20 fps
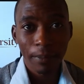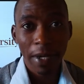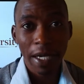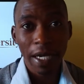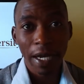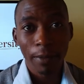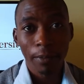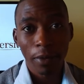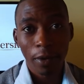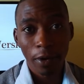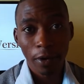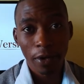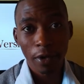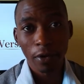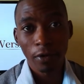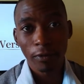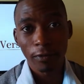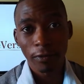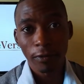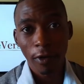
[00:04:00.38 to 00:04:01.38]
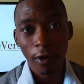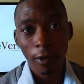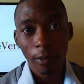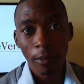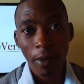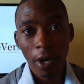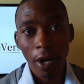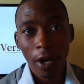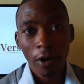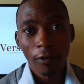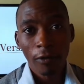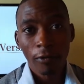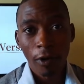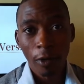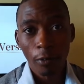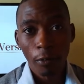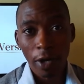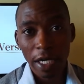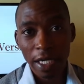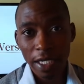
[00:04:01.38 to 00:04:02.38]
and upload on Foap,
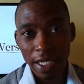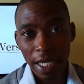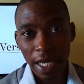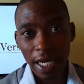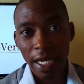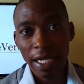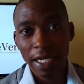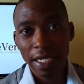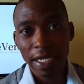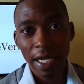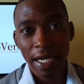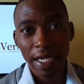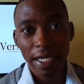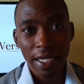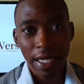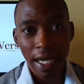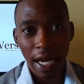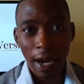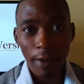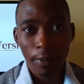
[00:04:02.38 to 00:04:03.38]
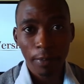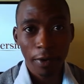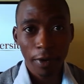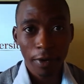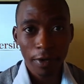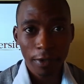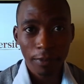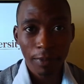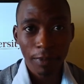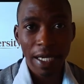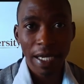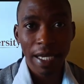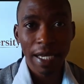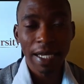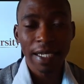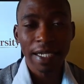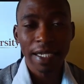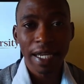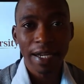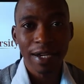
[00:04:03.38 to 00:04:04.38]
Foap will sell it at approximately
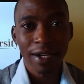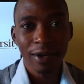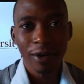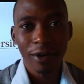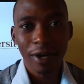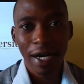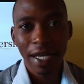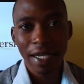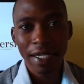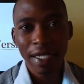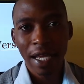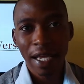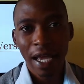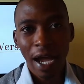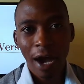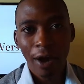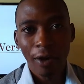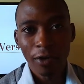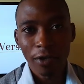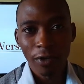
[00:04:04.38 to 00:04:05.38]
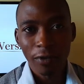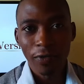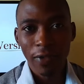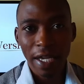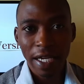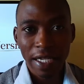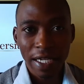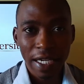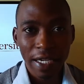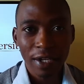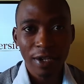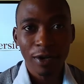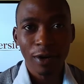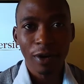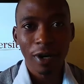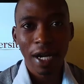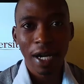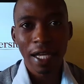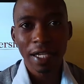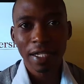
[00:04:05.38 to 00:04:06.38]
$10. Out of the
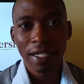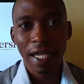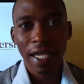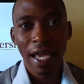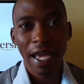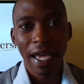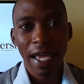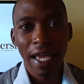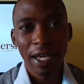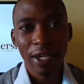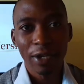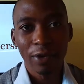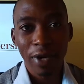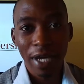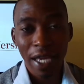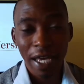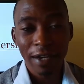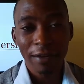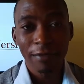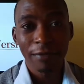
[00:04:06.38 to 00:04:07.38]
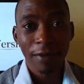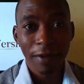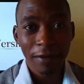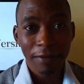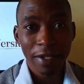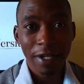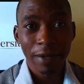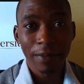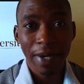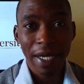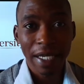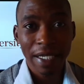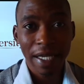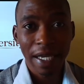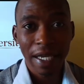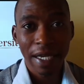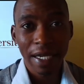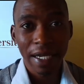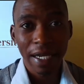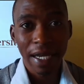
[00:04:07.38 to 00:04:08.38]
$10, you get
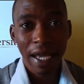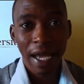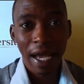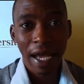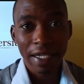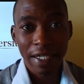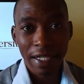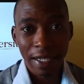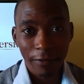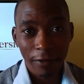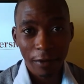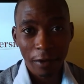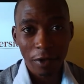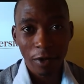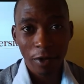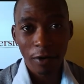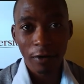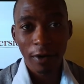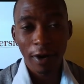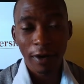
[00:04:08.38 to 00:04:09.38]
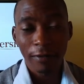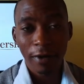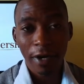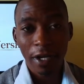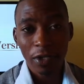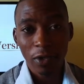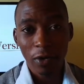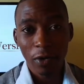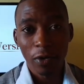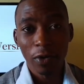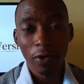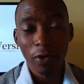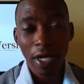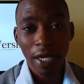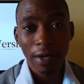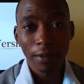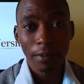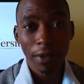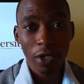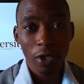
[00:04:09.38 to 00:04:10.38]
50% as the photographer. So you
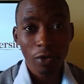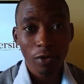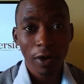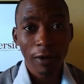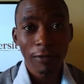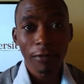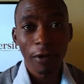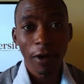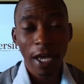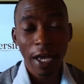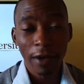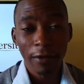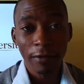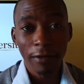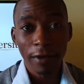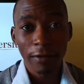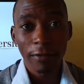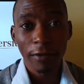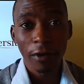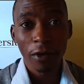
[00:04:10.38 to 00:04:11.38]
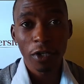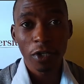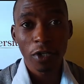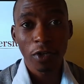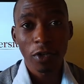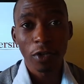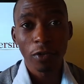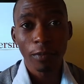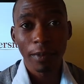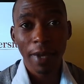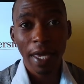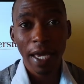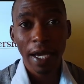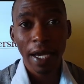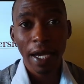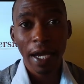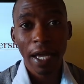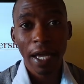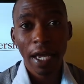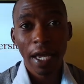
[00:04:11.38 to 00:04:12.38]
can be sure for every photo you make,
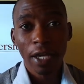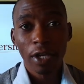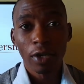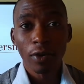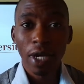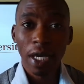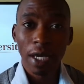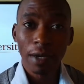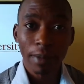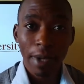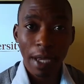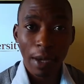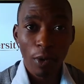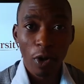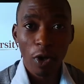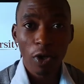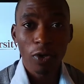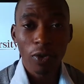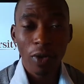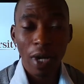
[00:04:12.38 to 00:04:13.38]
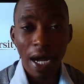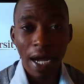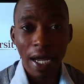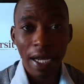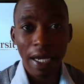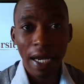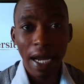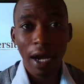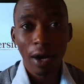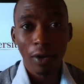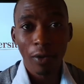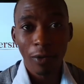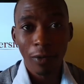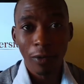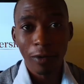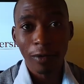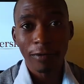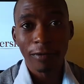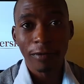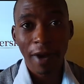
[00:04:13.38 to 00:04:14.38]
you can be able to earn a
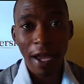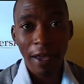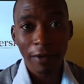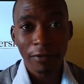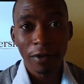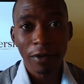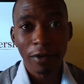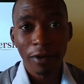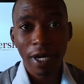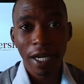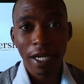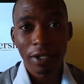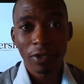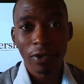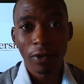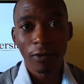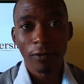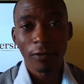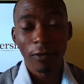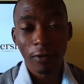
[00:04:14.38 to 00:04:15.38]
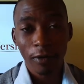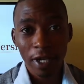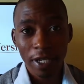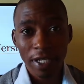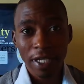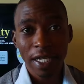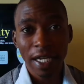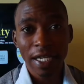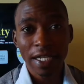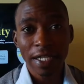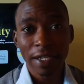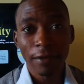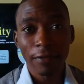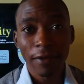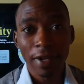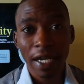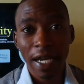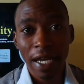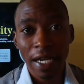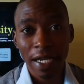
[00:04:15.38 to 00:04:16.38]
cool $5. So for instance, if
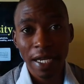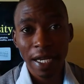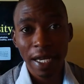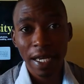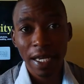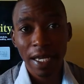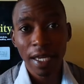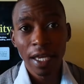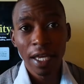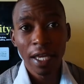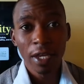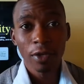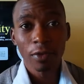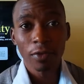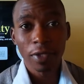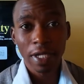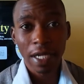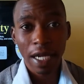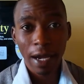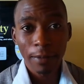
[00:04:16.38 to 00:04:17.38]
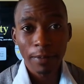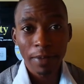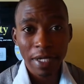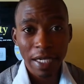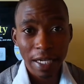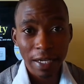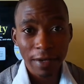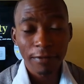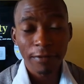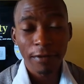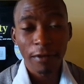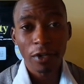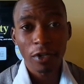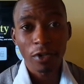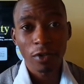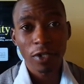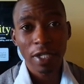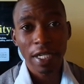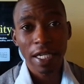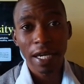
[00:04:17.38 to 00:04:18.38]
in a day you snap 10
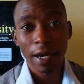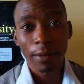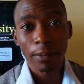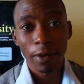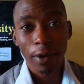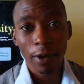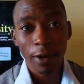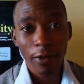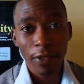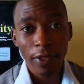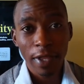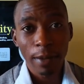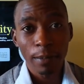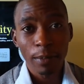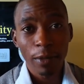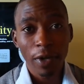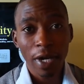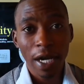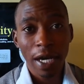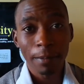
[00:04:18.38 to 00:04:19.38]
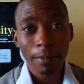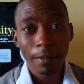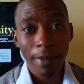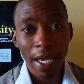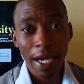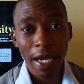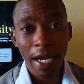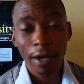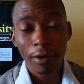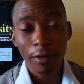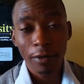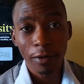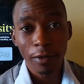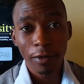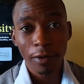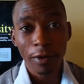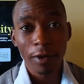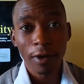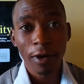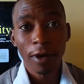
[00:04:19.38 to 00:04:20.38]
photos and upload them, you can make a
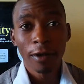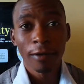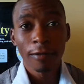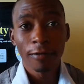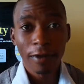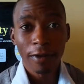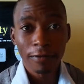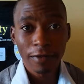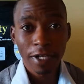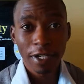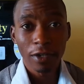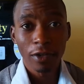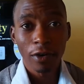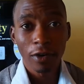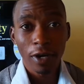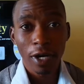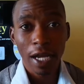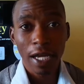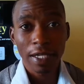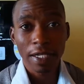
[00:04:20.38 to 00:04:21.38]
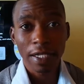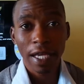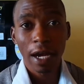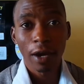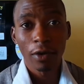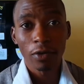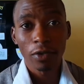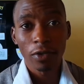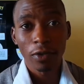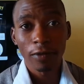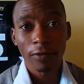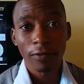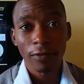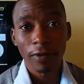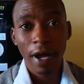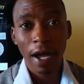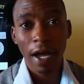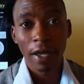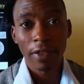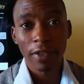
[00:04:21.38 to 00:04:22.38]
cool $50 out of
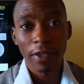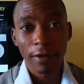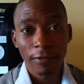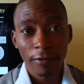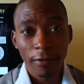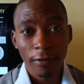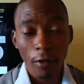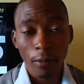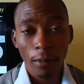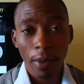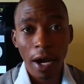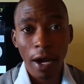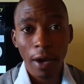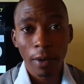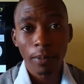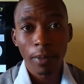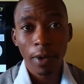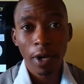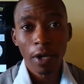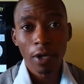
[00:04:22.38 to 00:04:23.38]
the Foap app.